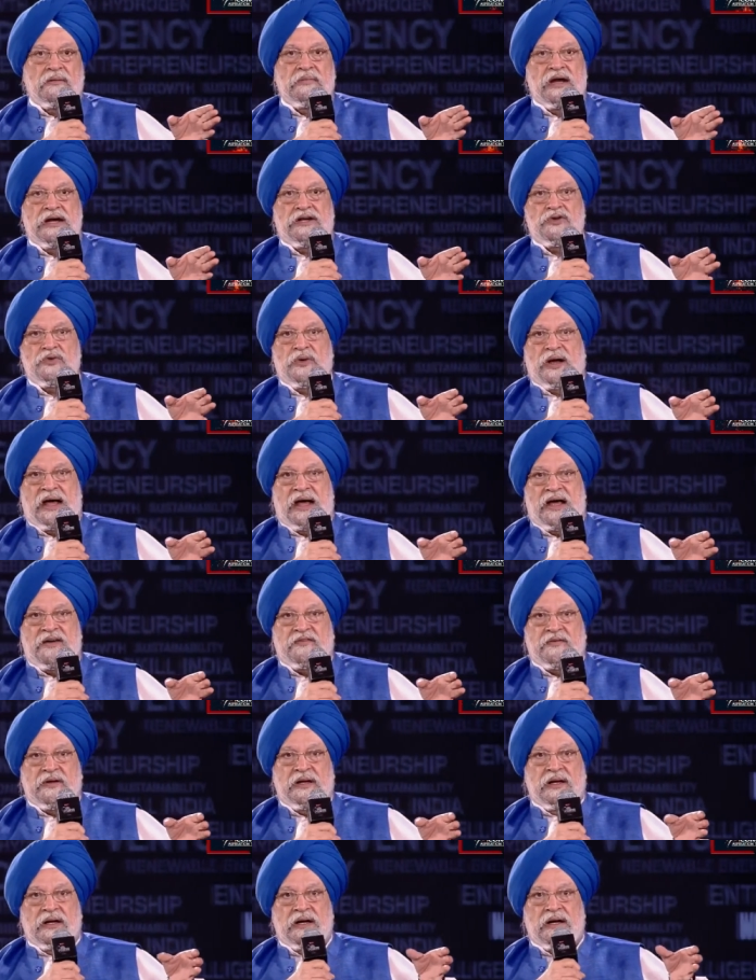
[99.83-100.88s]
but you
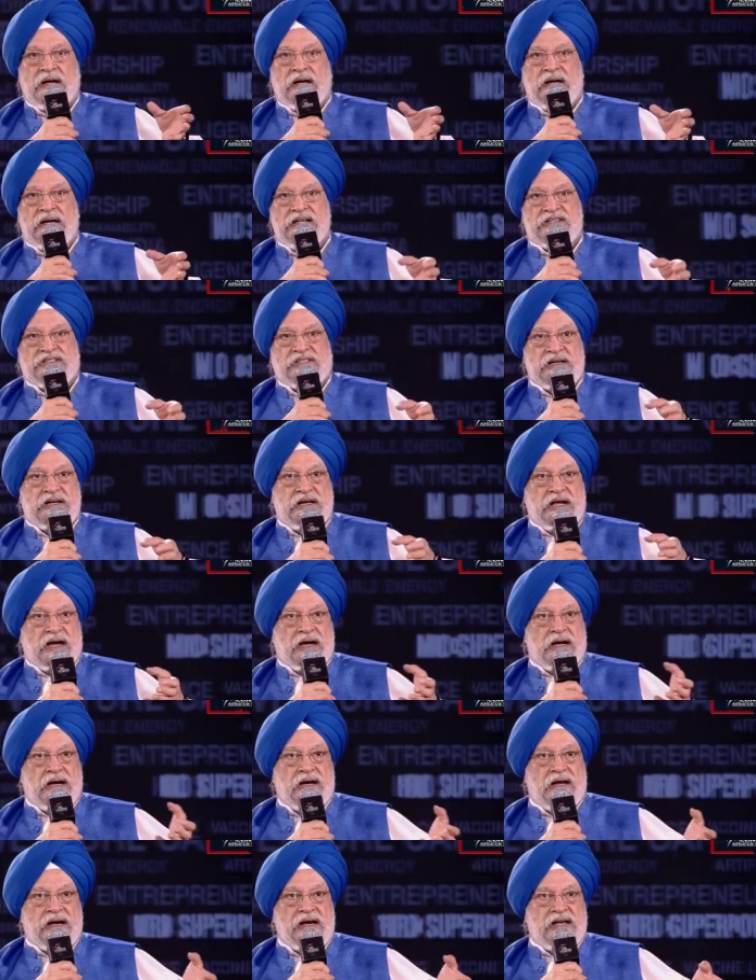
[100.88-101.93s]
have Ernst and
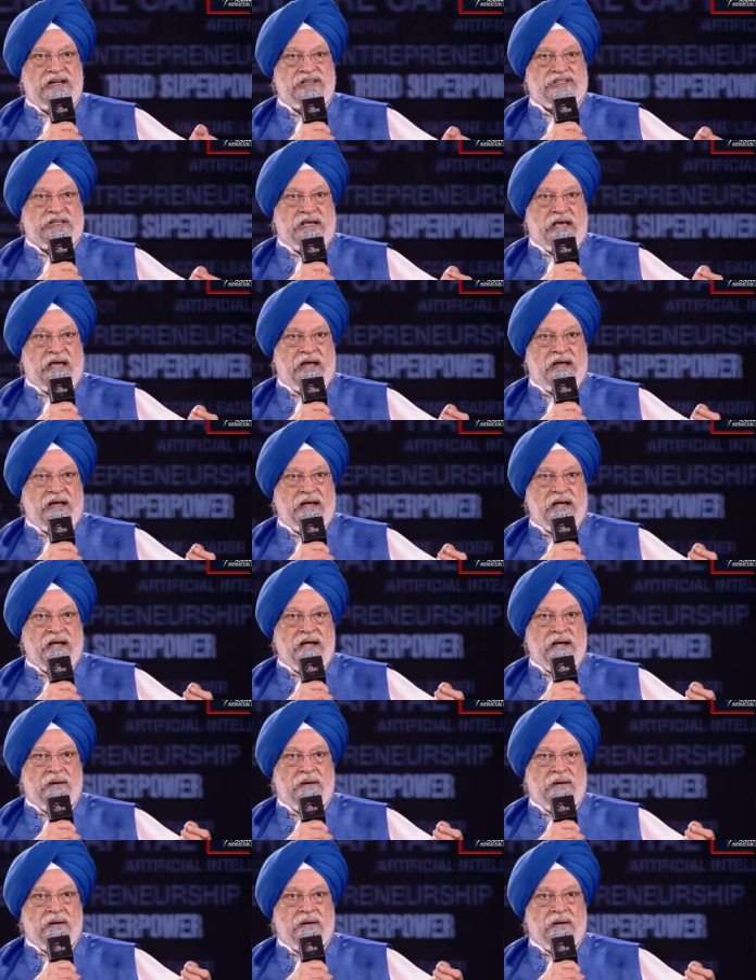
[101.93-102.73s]
Young earlier saying